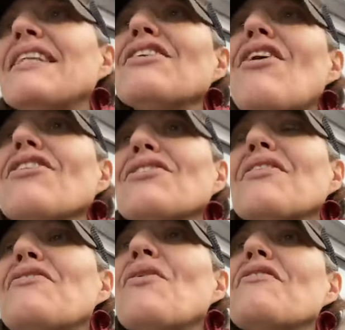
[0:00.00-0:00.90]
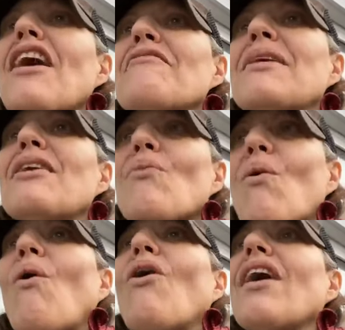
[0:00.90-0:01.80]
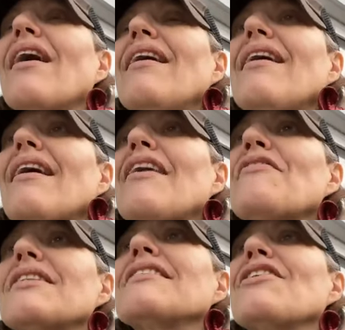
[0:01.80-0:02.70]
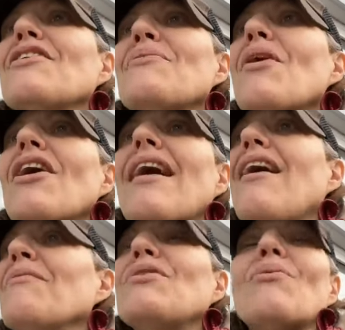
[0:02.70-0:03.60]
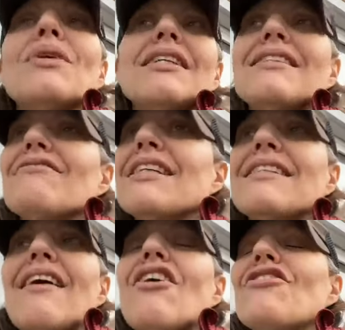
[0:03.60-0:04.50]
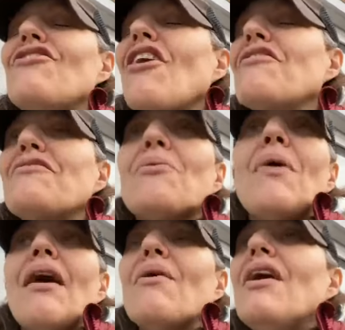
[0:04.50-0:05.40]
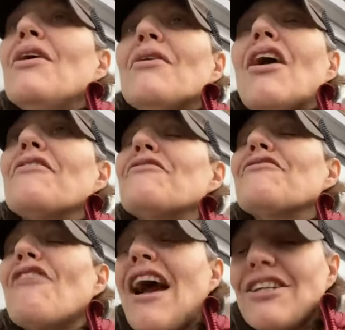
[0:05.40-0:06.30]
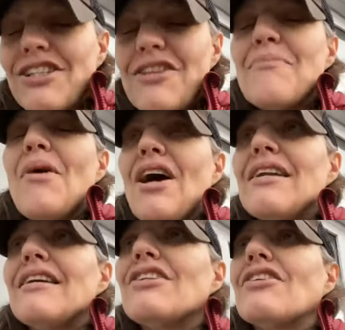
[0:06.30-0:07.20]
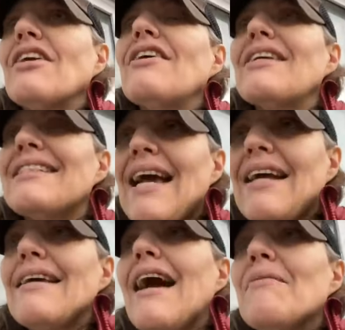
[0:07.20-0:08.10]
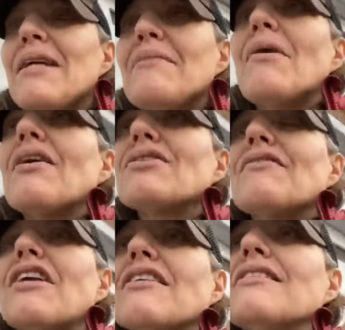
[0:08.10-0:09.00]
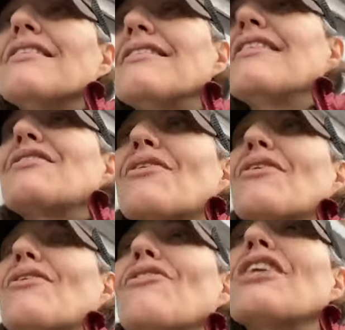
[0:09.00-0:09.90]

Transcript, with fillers: means I can't do a 45-minute walk if this isn't going to work out. I'm not willing to risk it. I know full well I've thrashed the mileage. I don't know exactly how many miles I've done since it's gone on